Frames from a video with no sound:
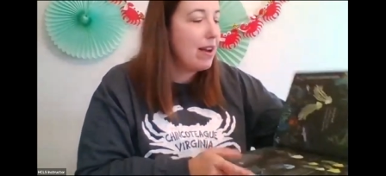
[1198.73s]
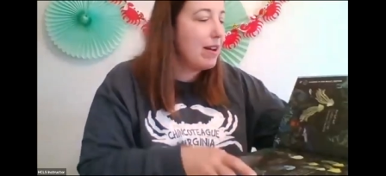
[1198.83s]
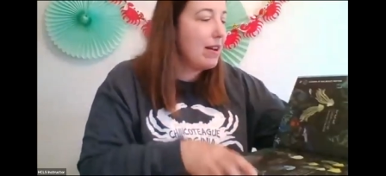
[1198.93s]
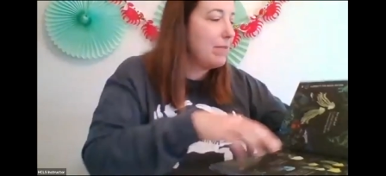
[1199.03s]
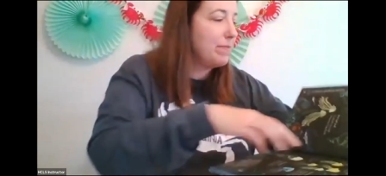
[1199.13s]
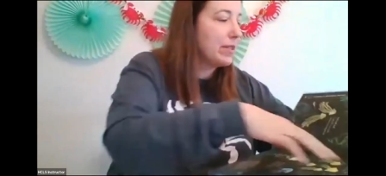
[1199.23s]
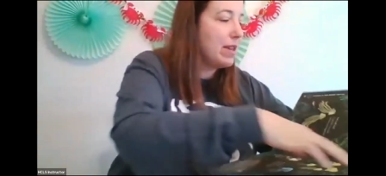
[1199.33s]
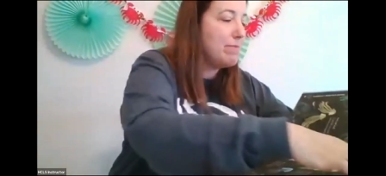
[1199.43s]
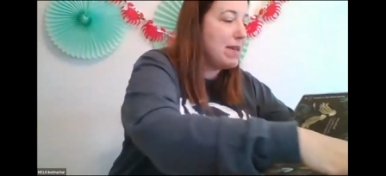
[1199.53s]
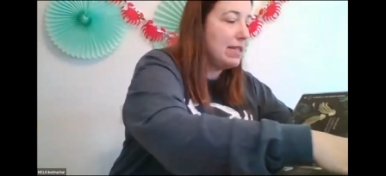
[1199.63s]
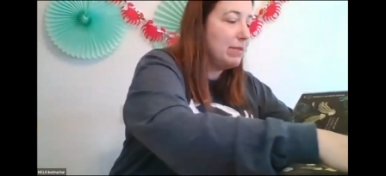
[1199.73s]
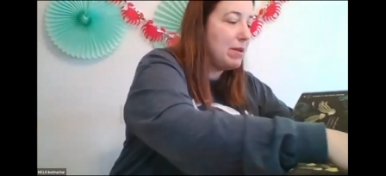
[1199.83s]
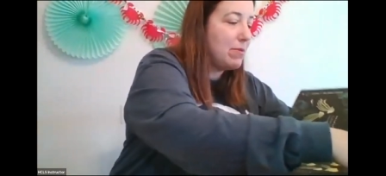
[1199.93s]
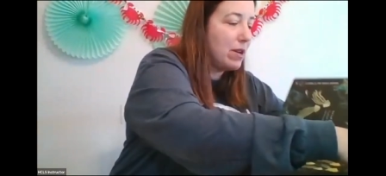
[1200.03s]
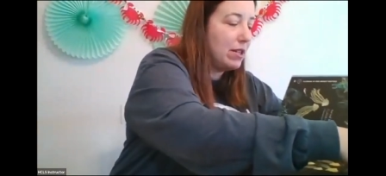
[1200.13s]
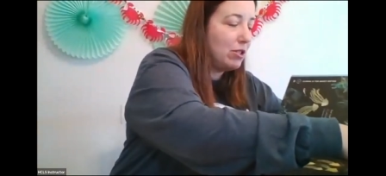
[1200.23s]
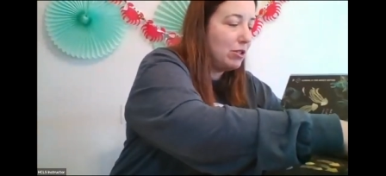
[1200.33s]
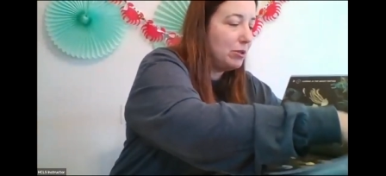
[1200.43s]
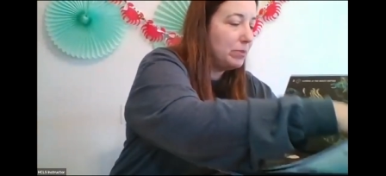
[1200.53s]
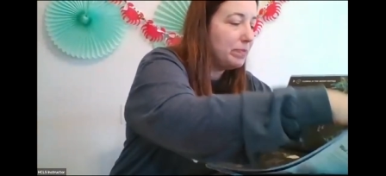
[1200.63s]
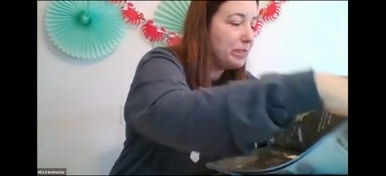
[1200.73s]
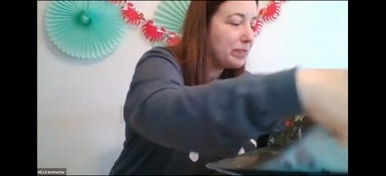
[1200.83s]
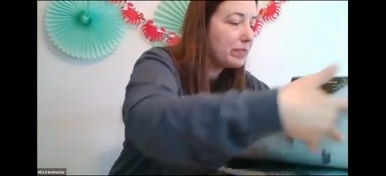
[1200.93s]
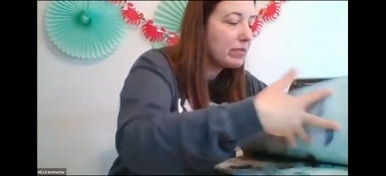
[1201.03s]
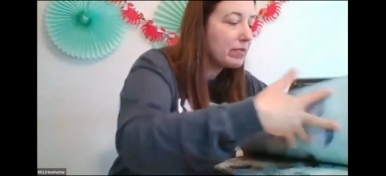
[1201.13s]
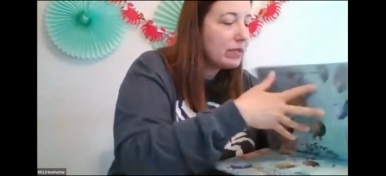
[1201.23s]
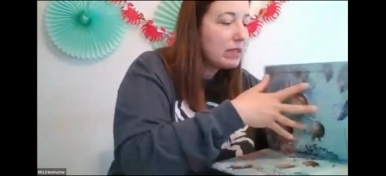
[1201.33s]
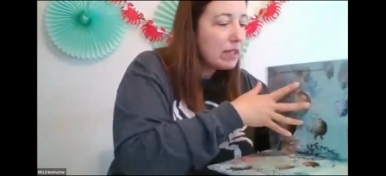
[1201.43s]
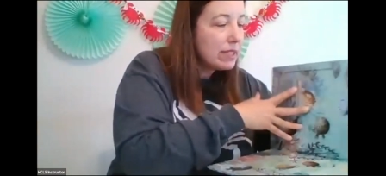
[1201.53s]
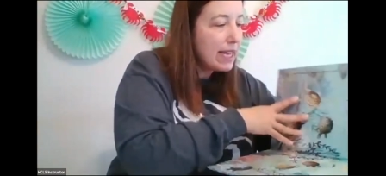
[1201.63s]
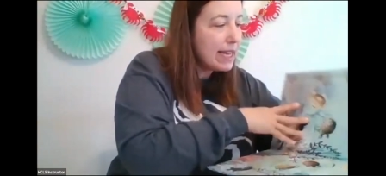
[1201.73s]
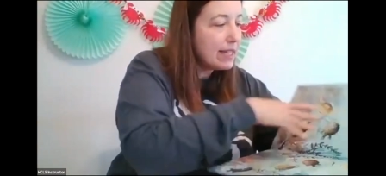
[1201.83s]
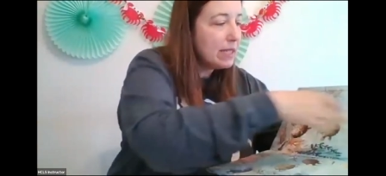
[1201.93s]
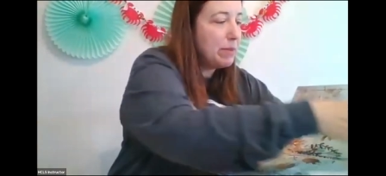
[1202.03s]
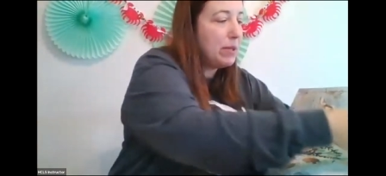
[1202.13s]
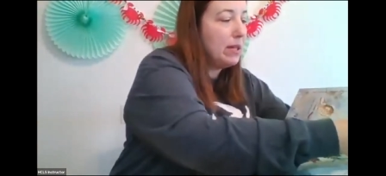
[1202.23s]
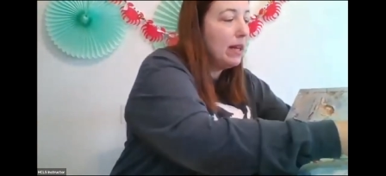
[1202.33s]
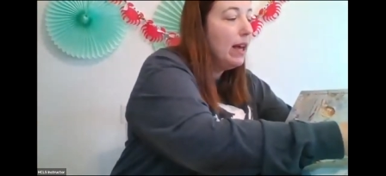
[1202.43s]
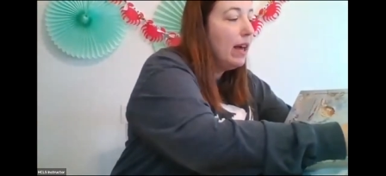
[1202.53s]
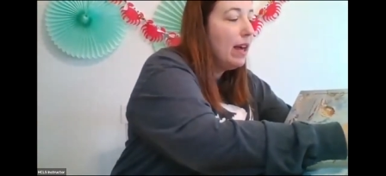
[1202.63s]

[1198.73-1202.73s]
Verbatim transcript: Um, it makes me want to take this book